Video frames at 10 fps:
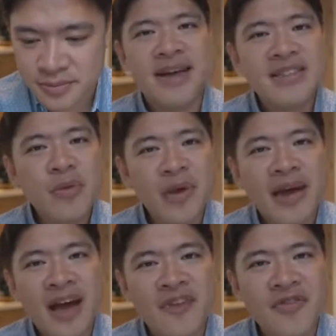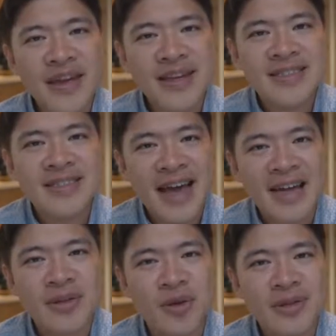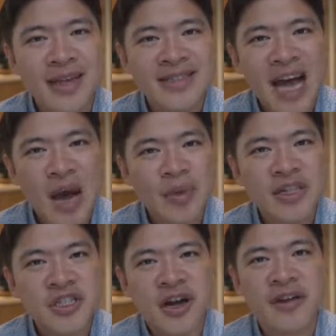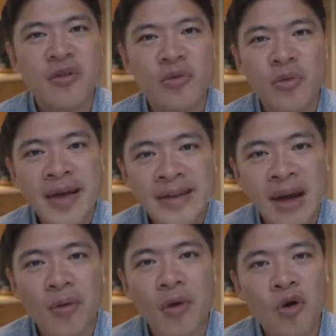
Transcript: Next up, we have a scandal that's happening in China right now